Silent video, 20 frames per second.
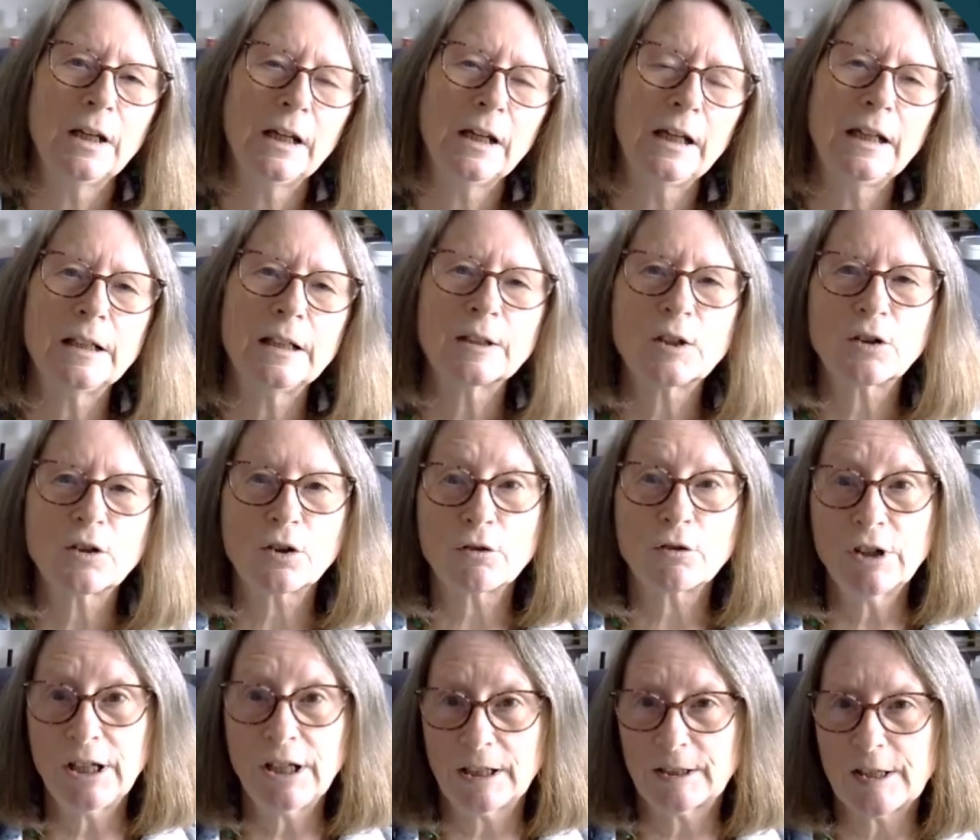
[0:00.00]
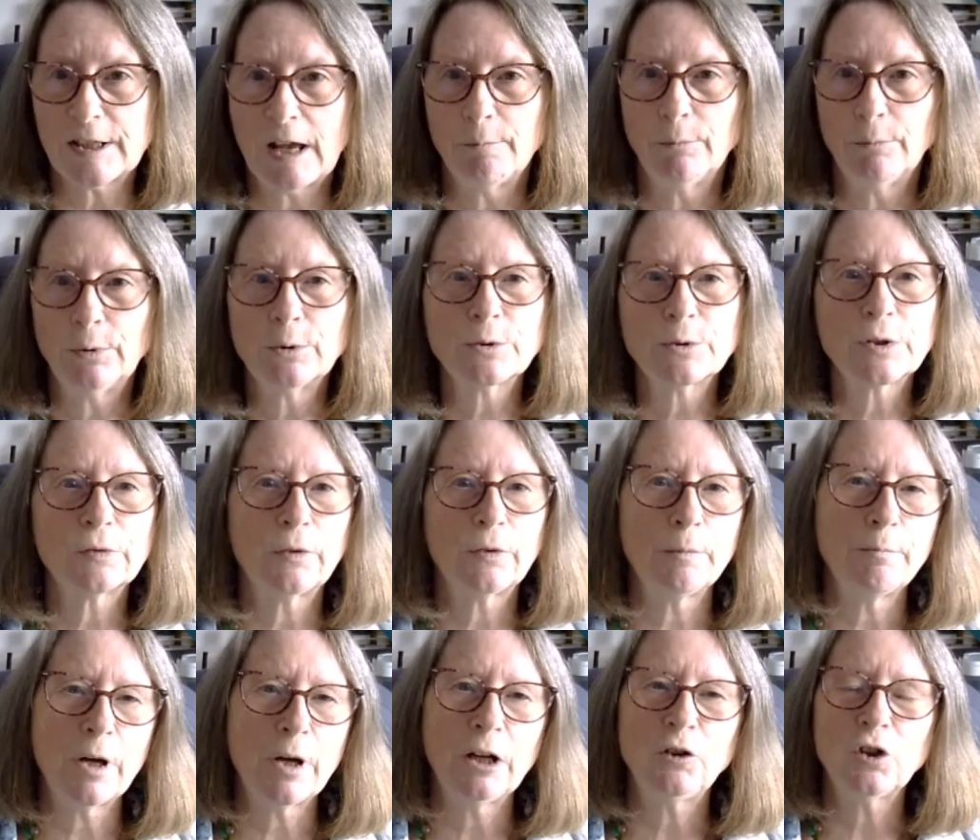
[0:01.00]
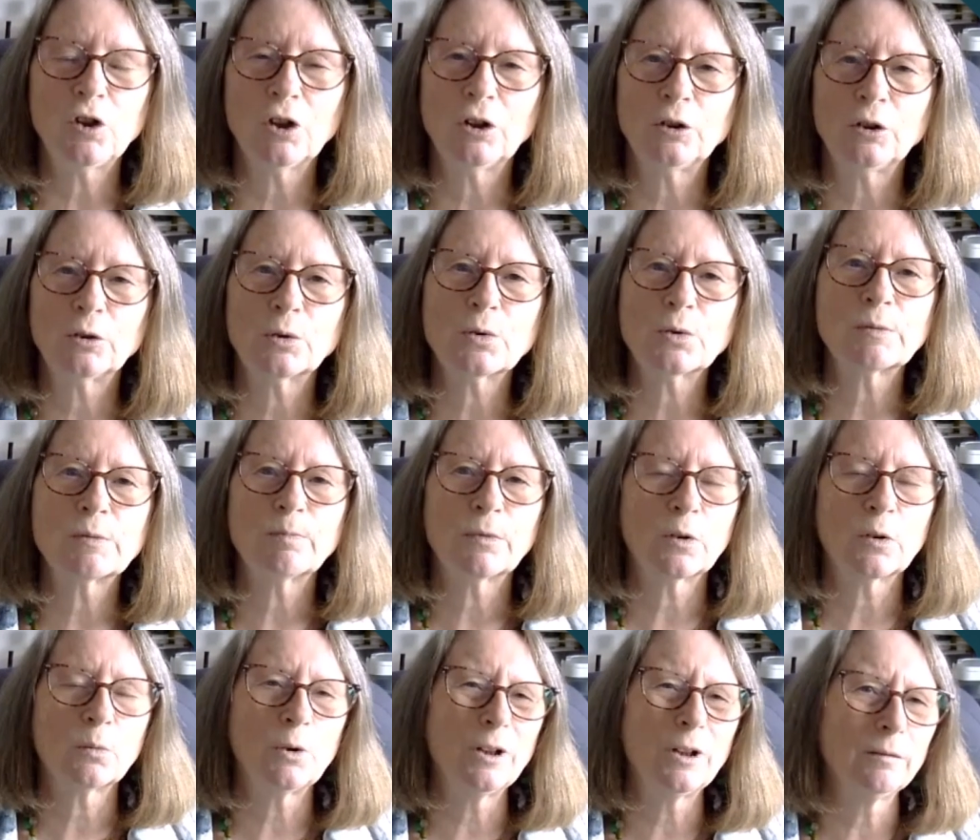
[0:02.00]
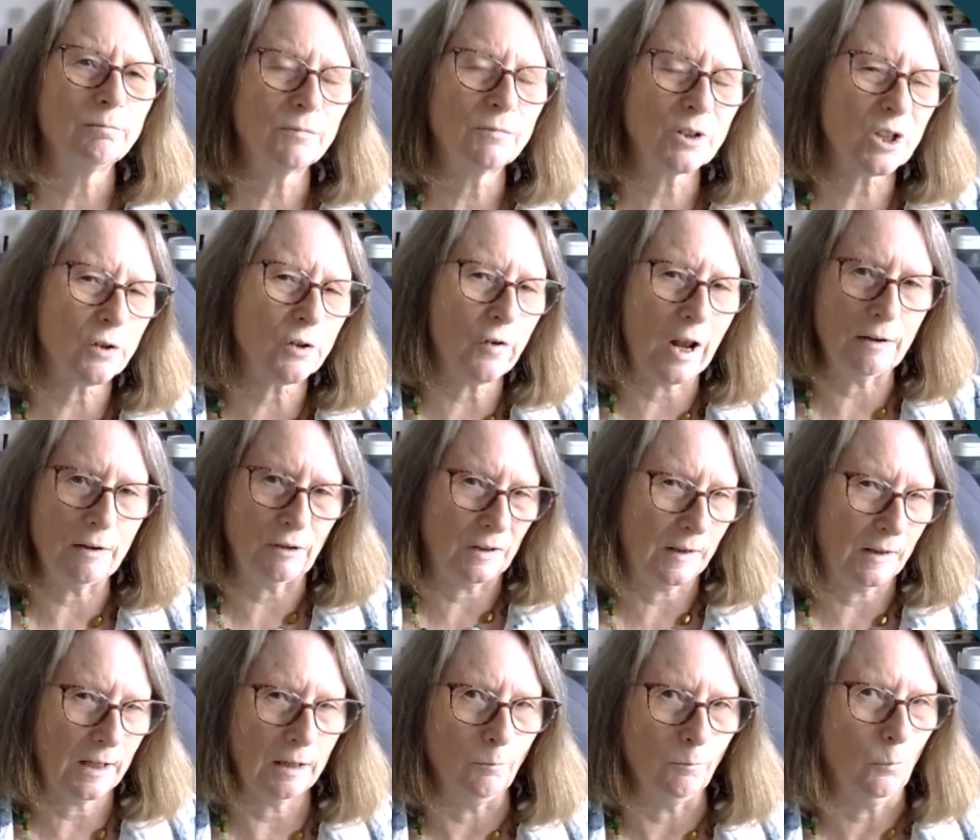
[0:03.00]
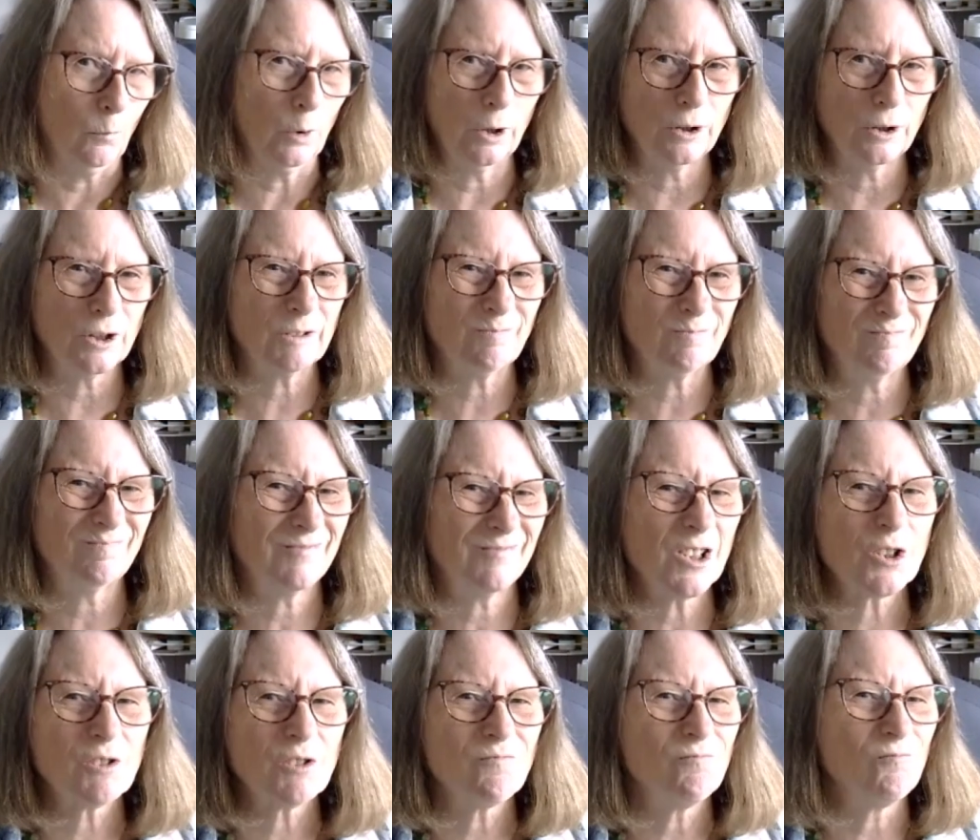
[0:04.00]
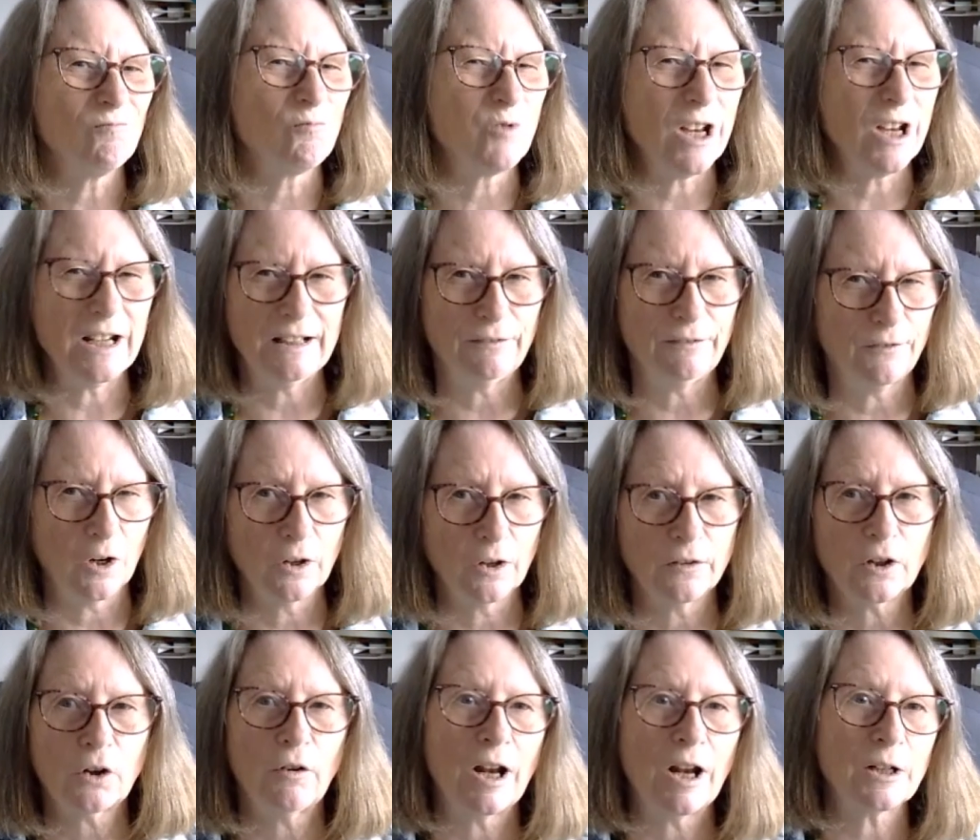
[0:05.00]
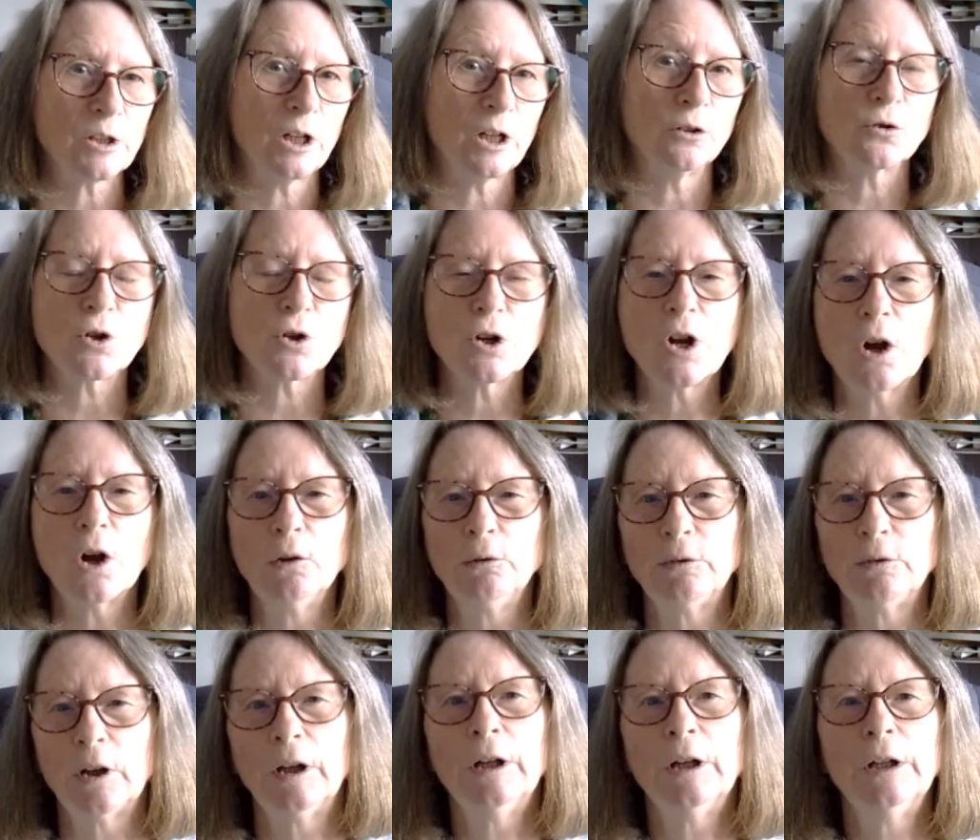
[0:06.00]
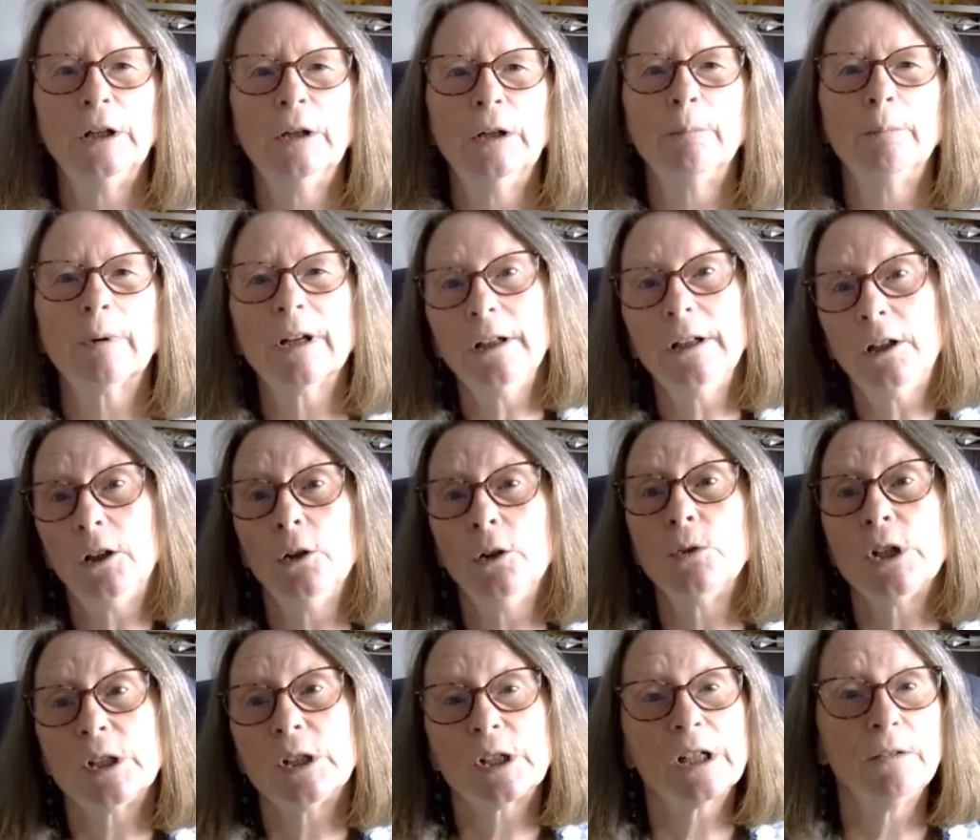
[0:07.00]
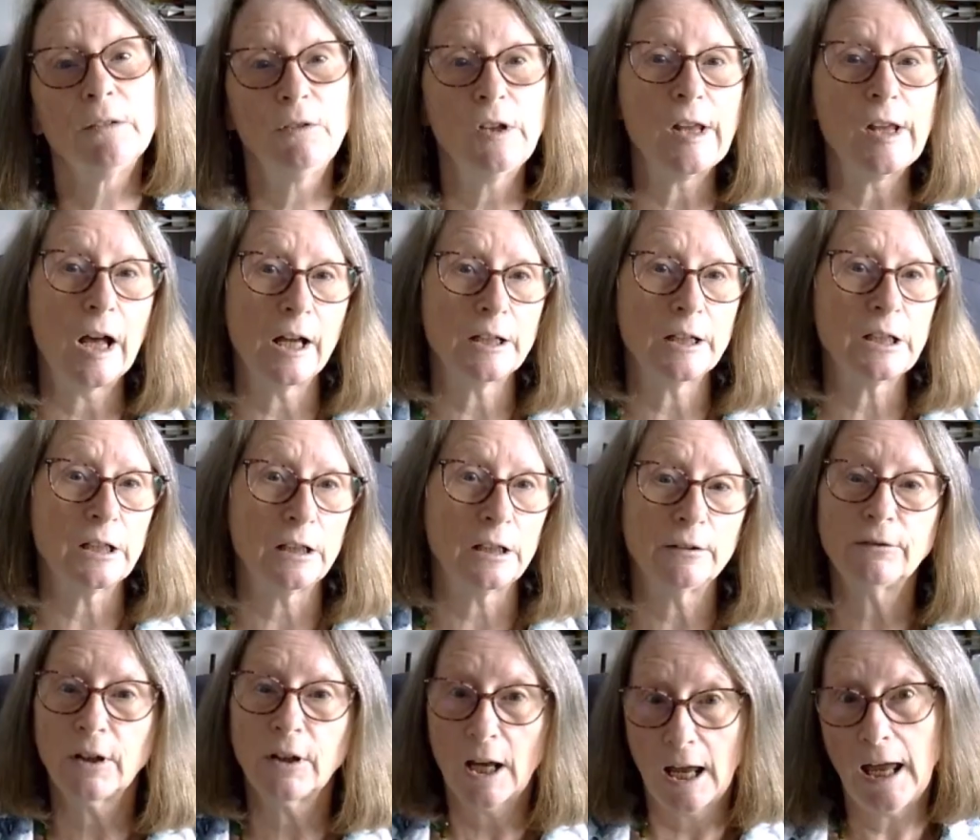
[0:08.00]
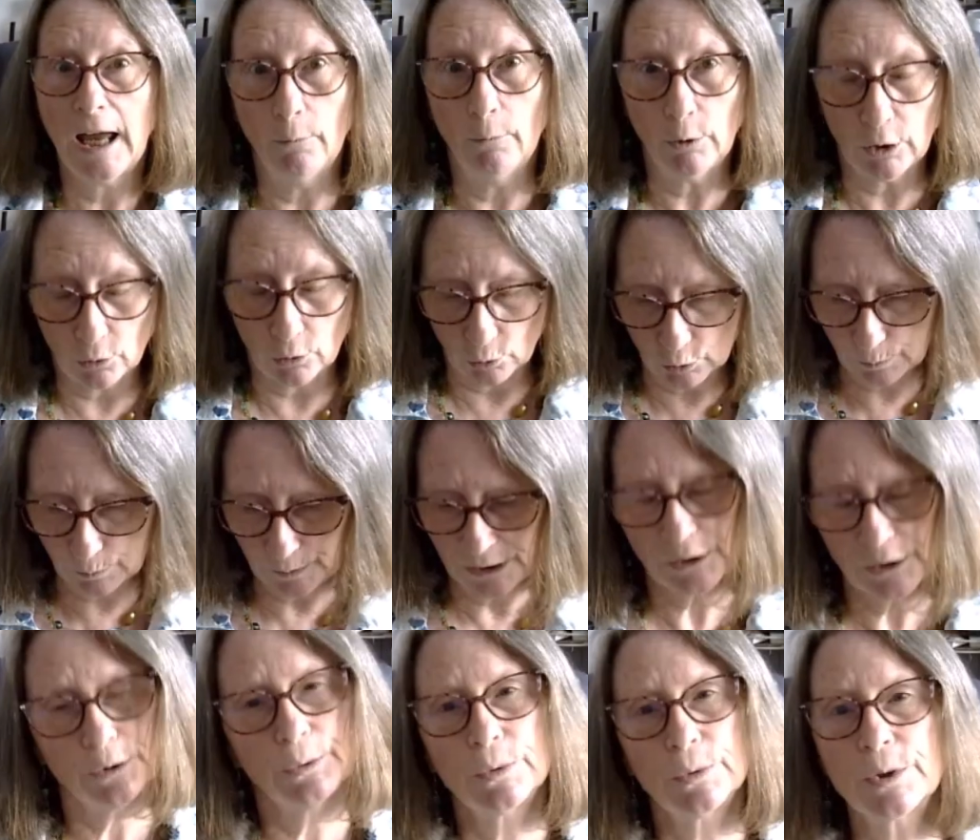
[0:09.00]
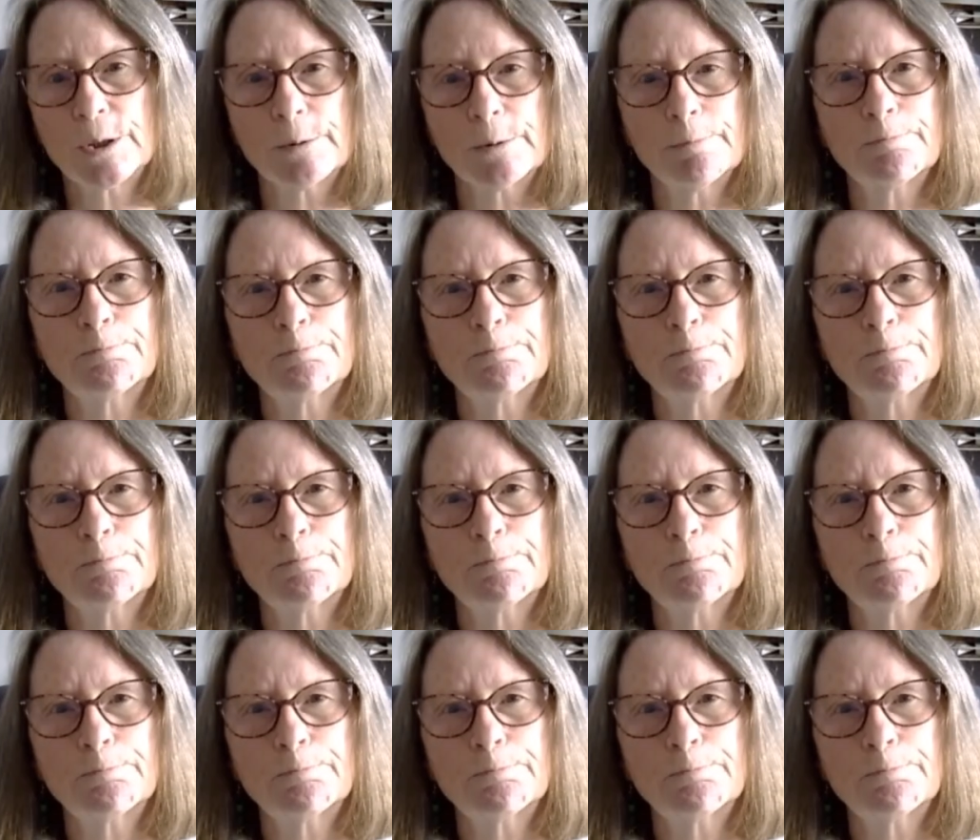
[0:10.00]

Here's 3 examples from my journals. The one surrounding the hymn words doesn't really follow the correct under and over, but I include it to give you the idea of how it could be used.